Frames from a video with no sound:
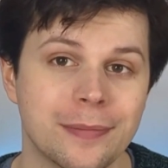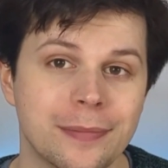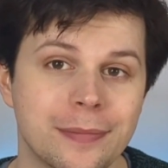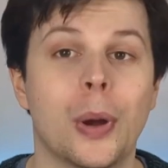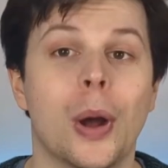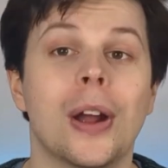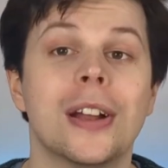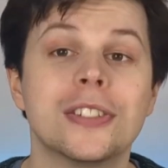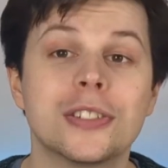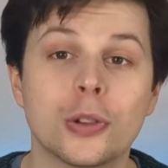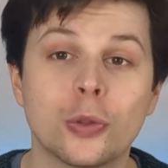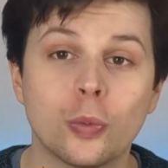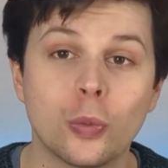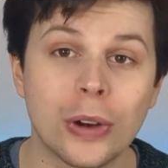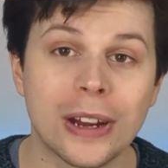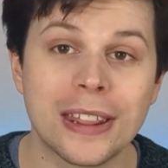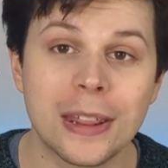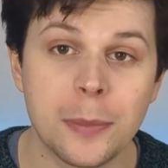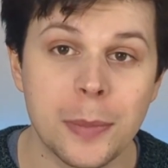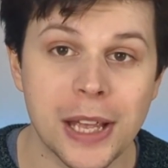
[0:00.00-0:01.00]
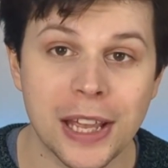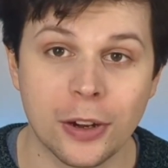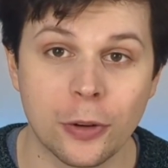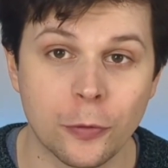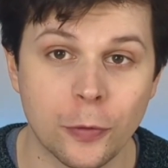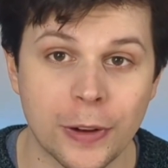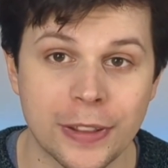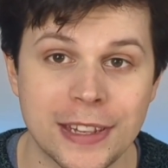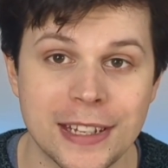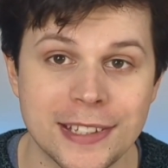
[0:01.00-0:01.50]
But it's a really
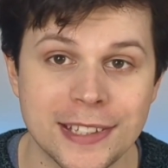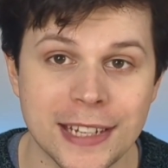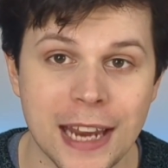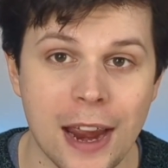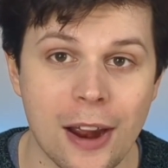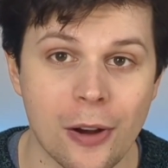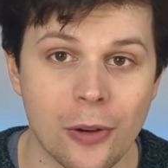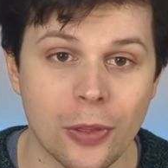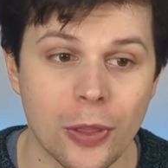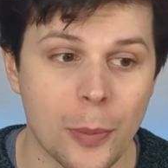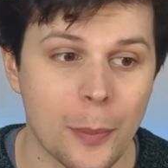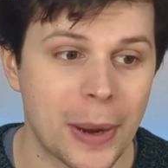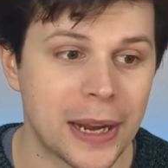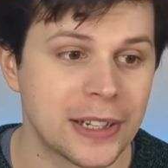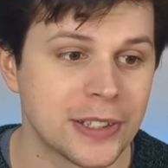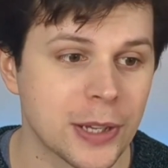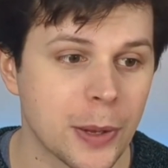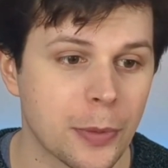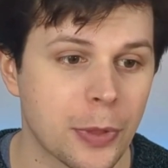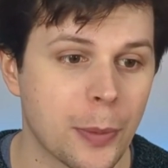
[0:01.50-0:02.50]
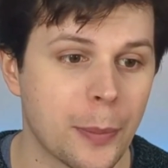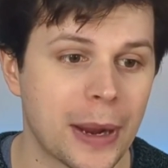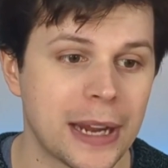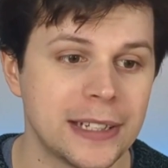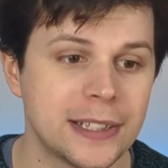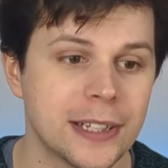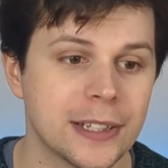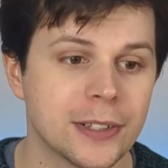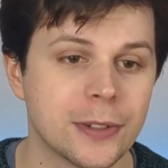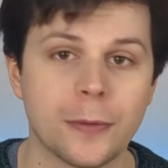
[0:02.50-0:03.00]
beginner-friendly scale that makes up the
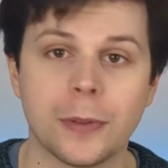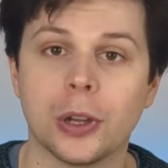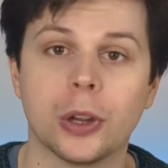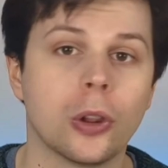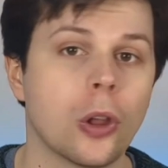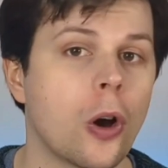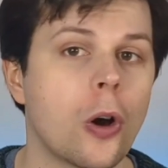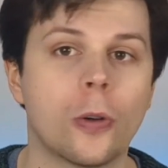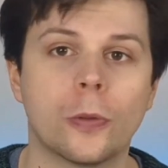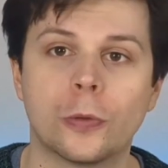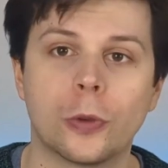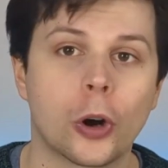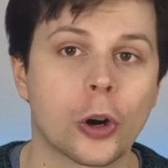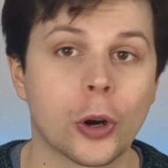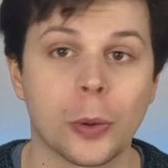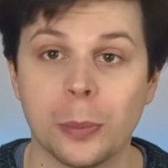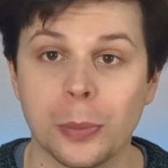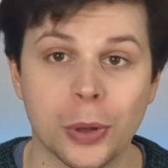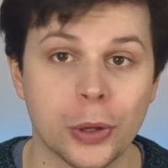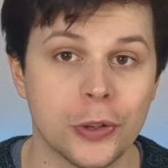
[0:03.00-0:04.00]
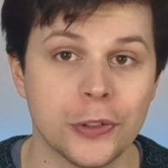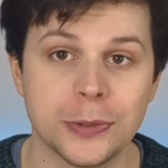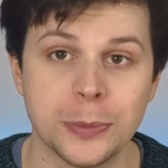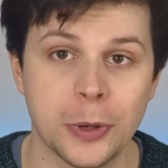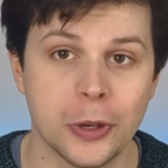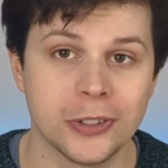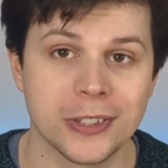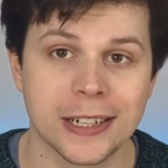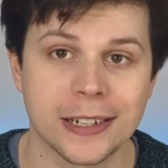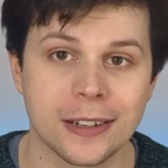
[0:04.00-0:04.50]
basis of a lot of rock and blues
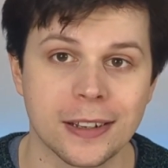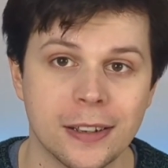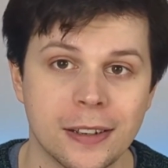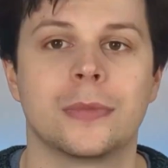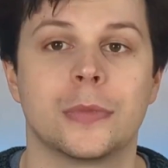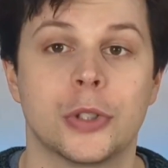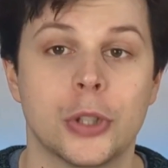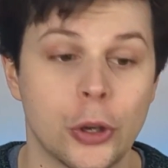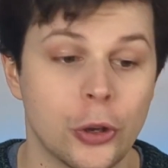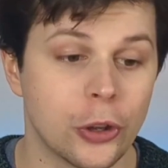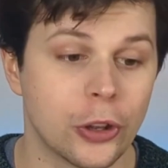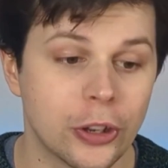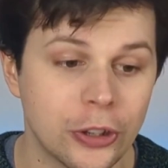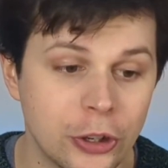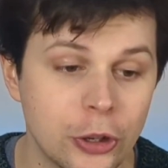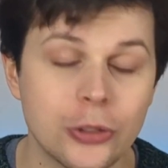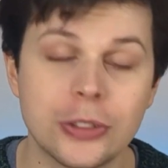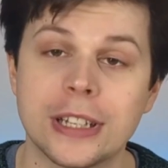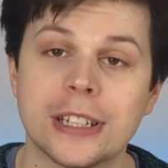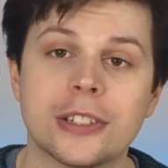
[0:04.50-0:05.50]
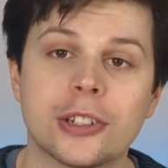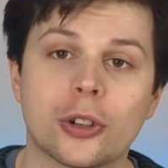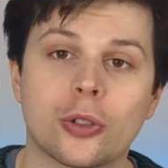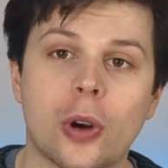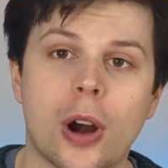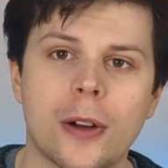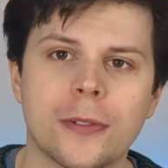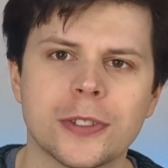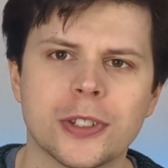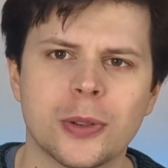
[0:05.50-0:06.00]
music. So you can use it to
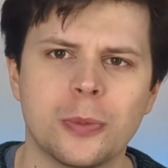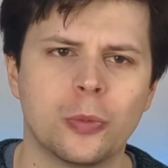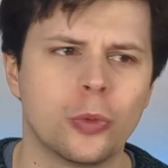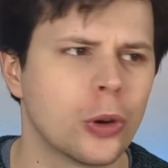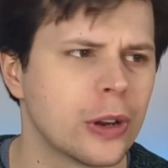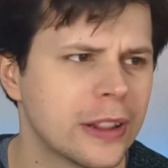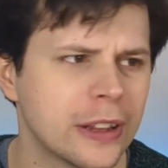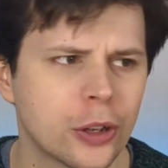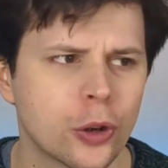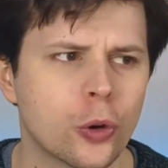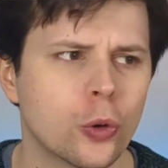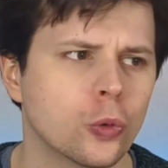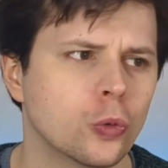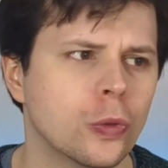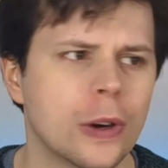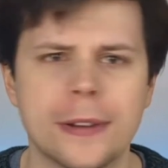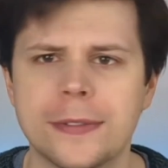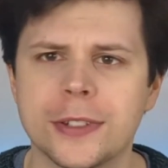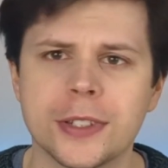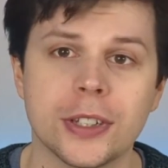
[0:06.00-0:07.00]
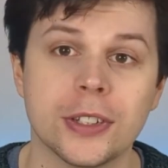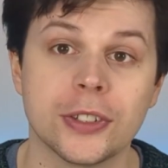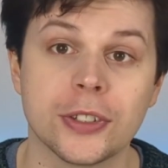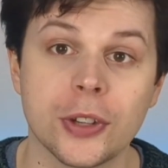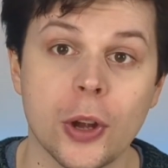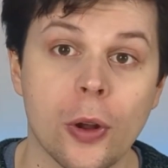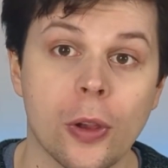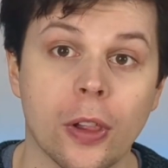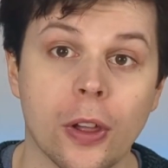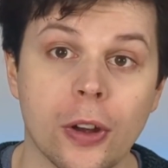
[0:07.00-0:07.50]
craft some really cool riffs and
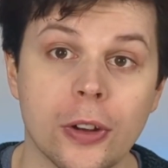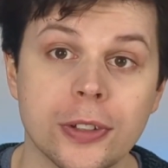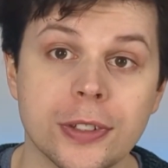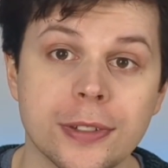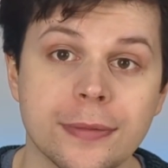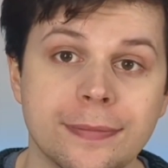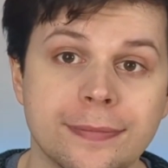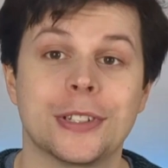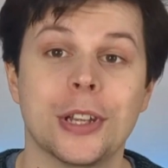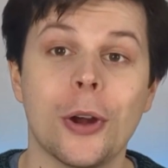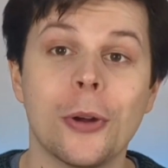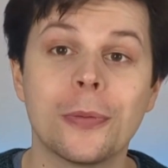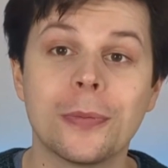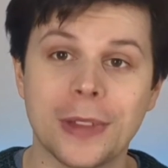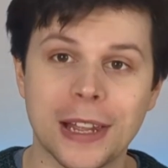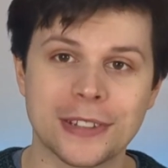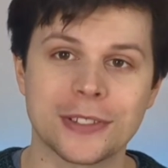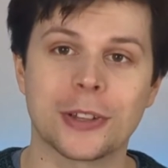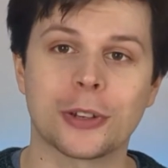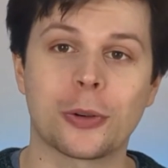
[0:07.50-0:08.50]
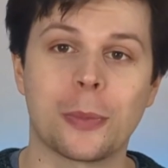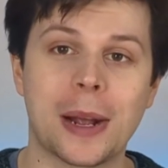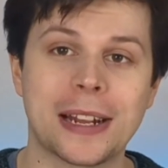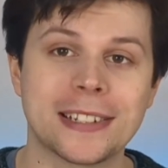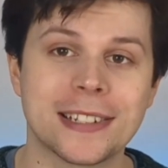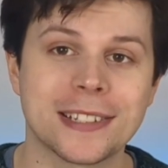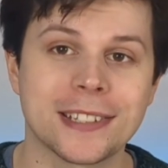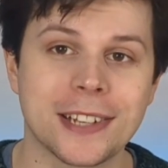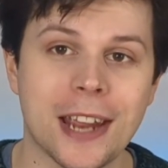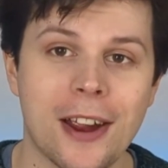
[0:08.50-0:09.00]
solos. So that's the
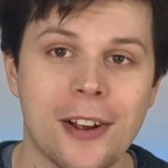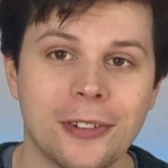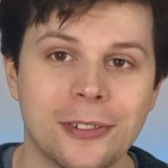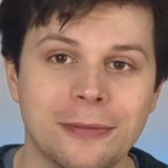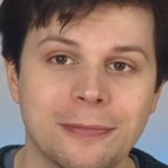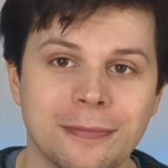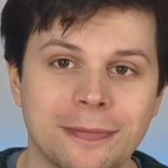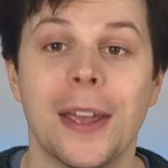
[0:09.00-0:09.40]
chromatic scale.